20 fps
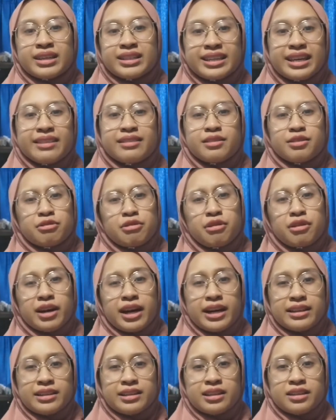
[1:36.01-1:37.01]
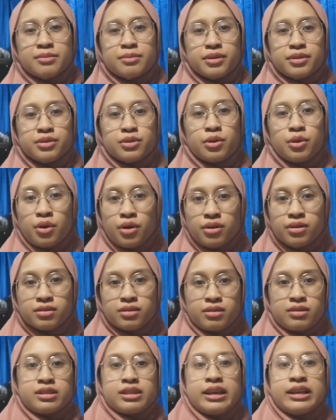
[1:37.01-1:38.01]
get the wrong idea about the whole
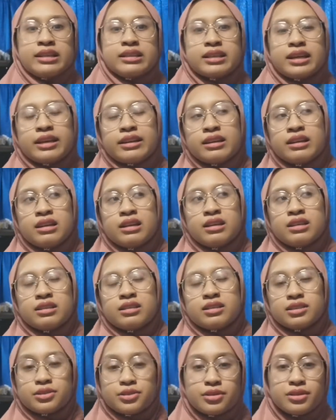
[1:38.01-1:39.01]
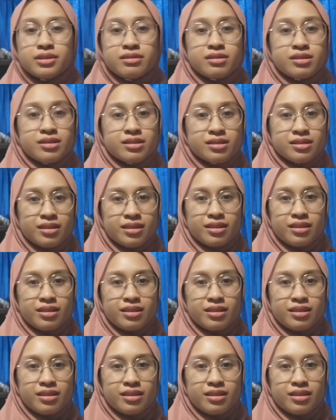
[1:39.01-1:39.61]
content, then the students